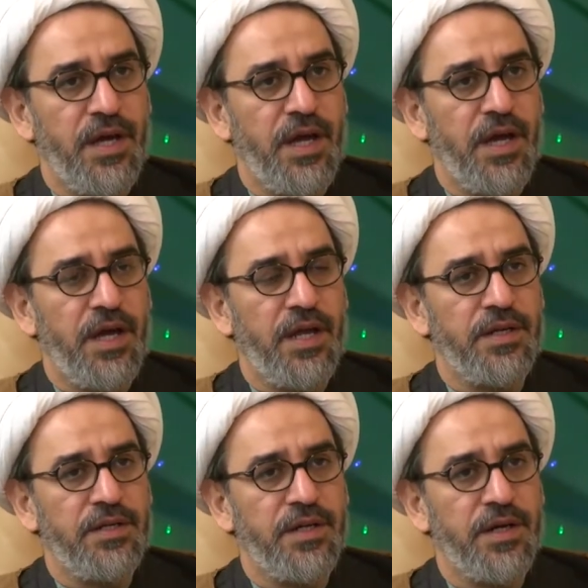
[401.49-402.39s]

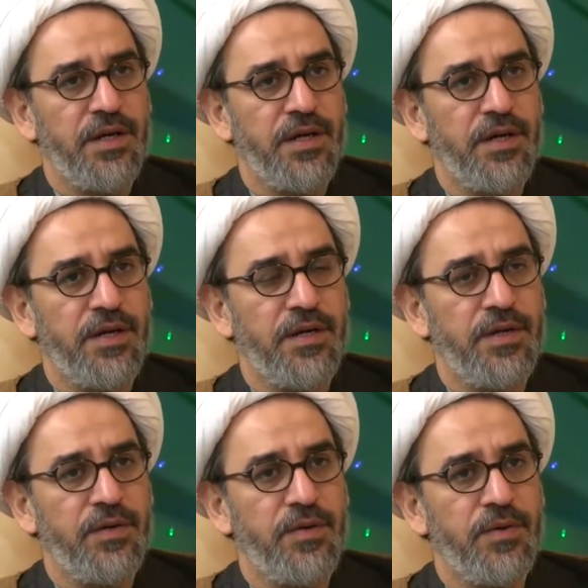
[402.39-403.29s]
And
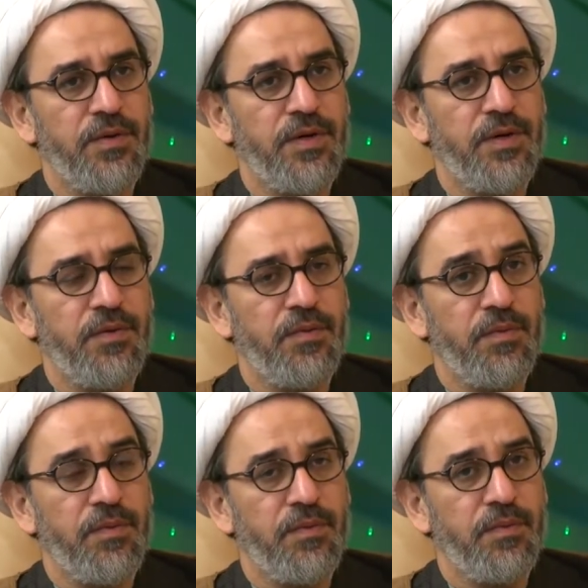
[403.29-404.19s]
you know,
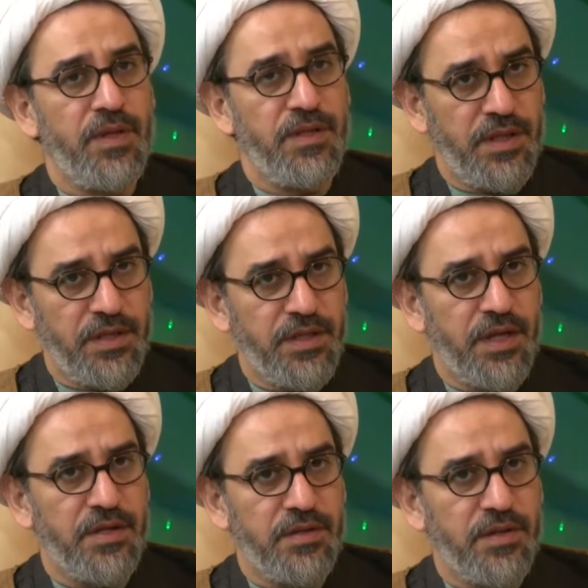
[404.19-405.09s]
one thing
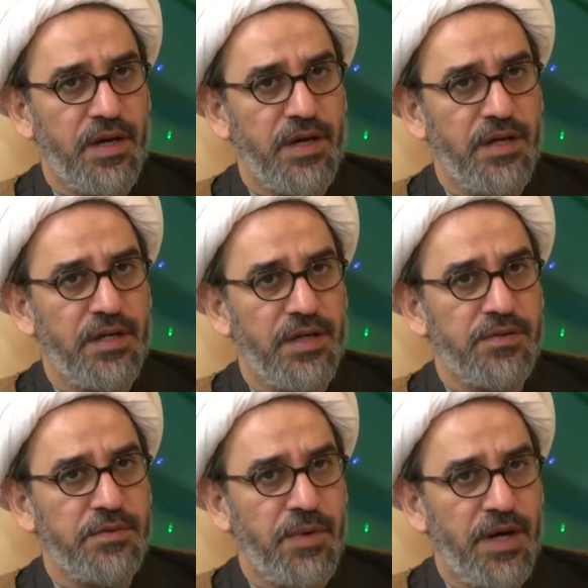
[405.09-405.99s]
that I get
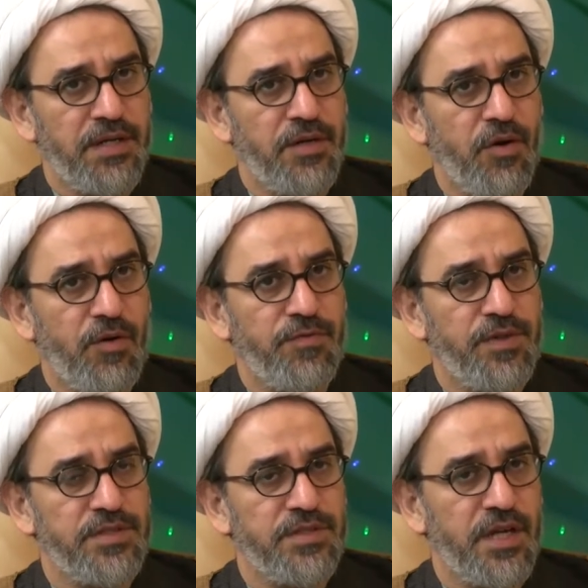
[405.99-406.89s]
reminded of
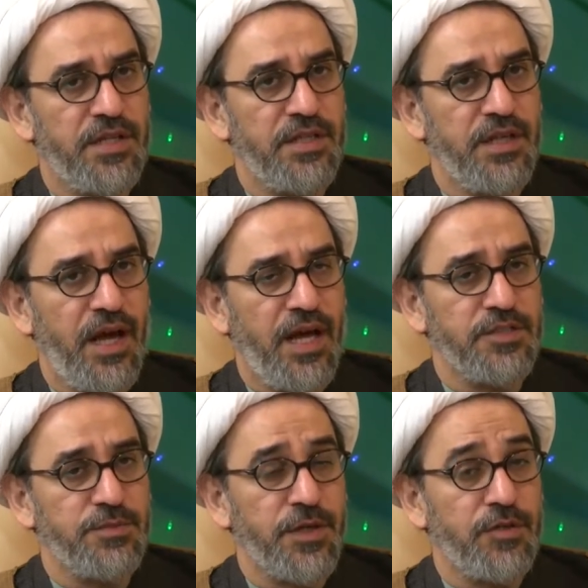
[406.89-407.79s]
is that the
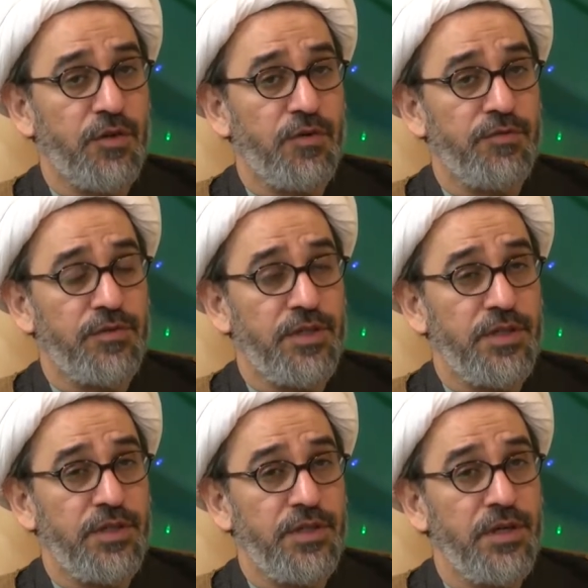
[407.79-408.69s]
aspect of
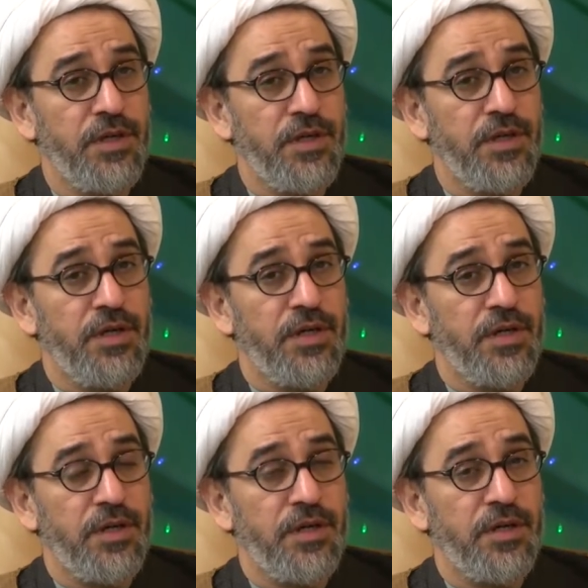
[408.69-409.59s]
the
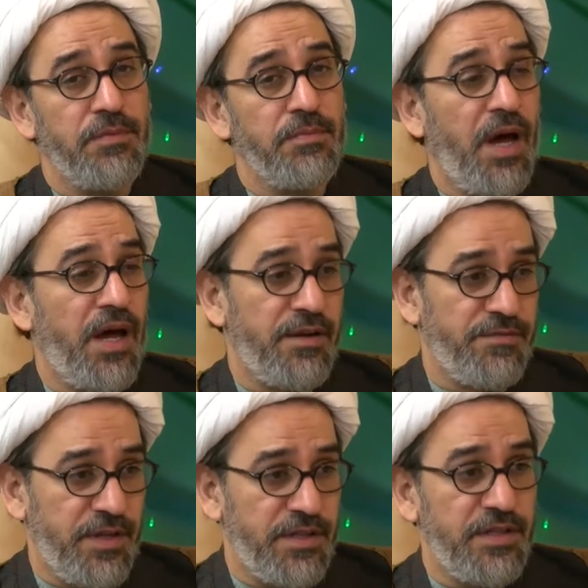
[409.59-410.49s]

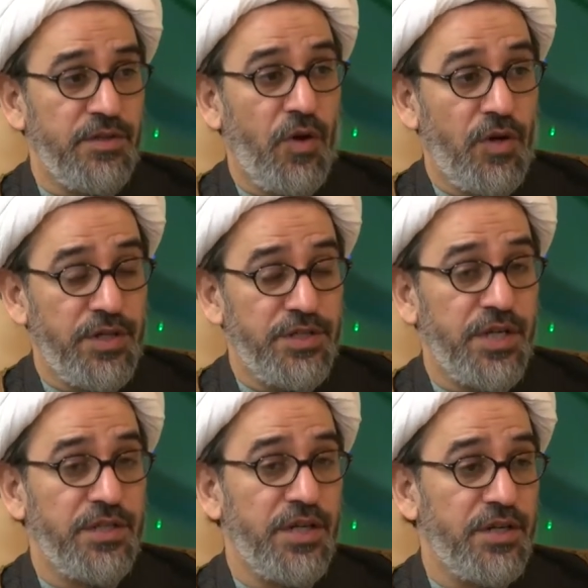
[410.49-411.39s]
ma'rifat, the knowledge
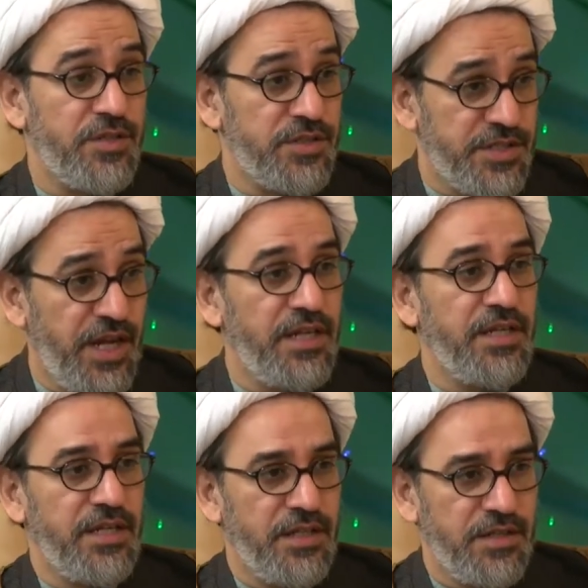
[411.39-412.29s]
and the understanding